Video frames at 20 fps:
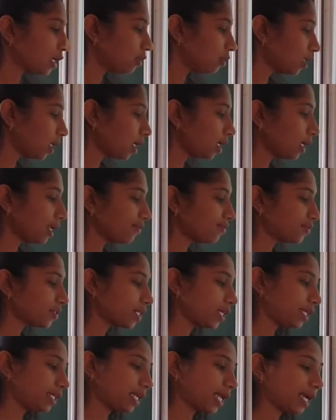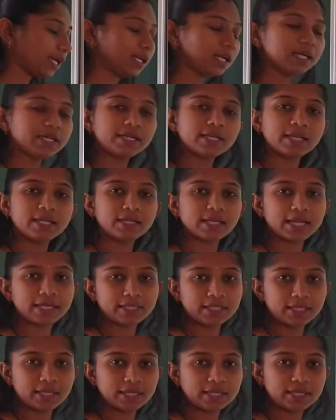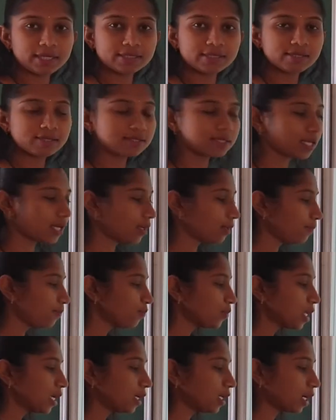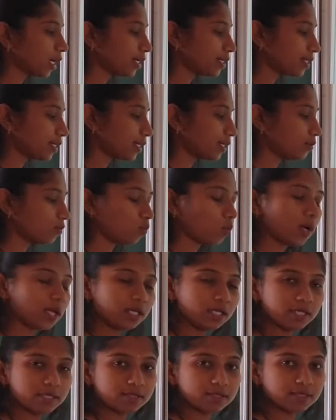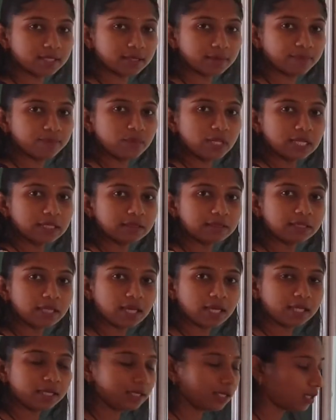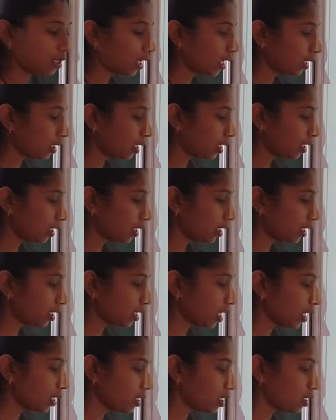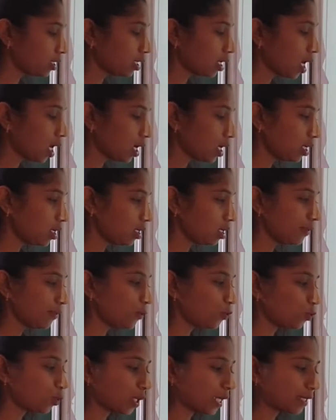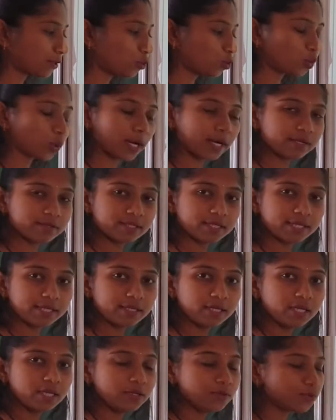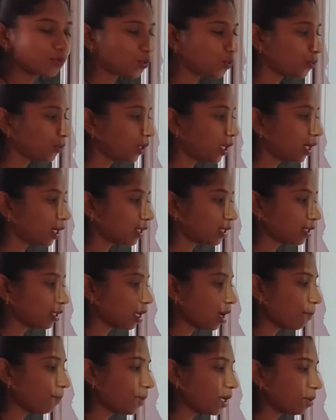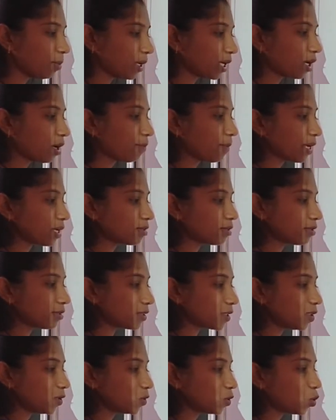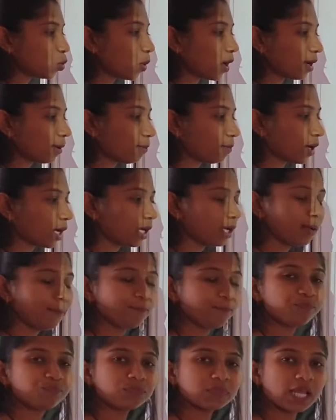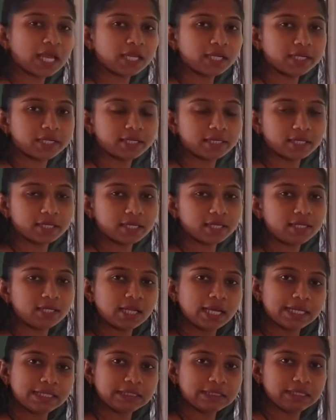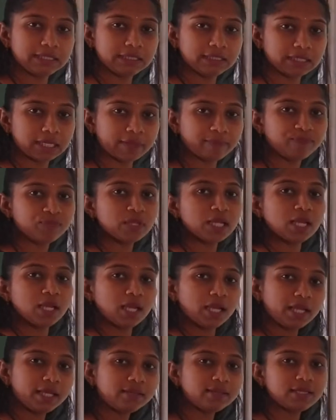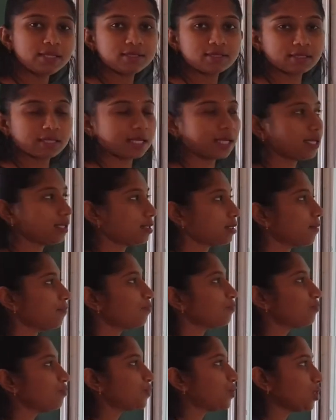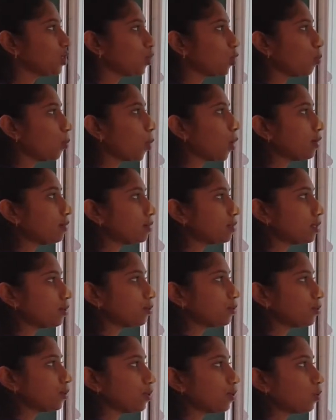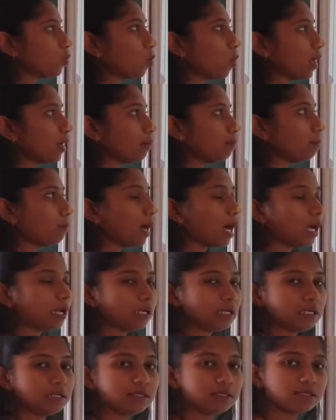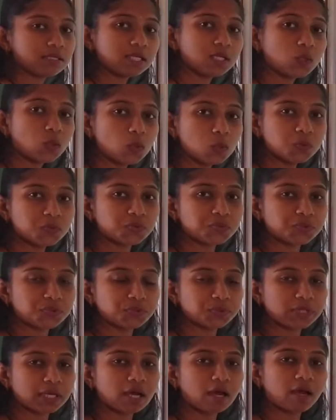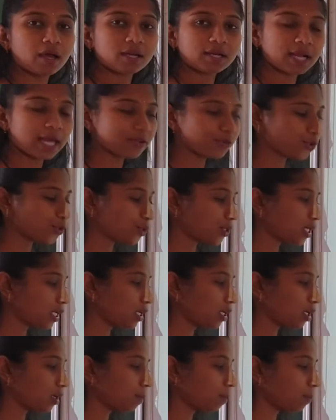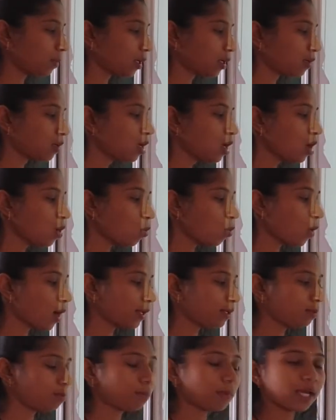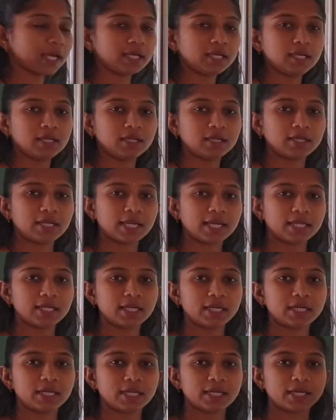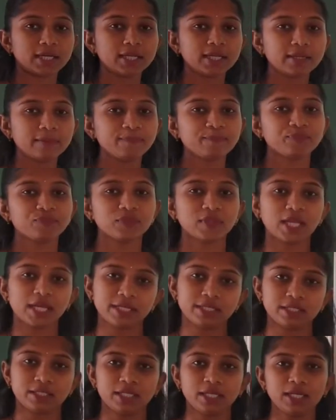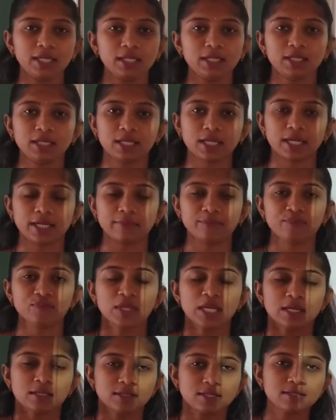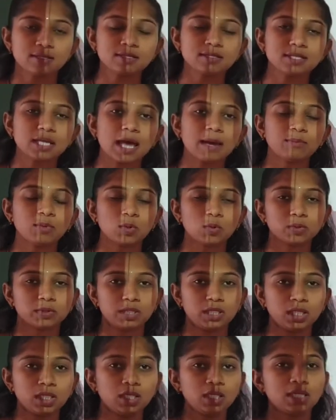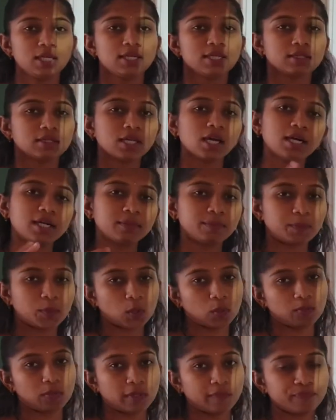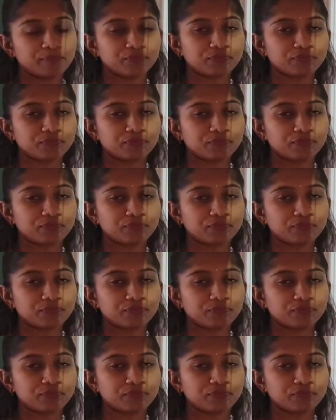Then left side 999 is there, right side 1 is there. Then 999 you take to right side. So the number becomes x is equal to 1 by 999. In this case, 0.001 bar is equals to the rational number 1 by 999. This is about the third problem.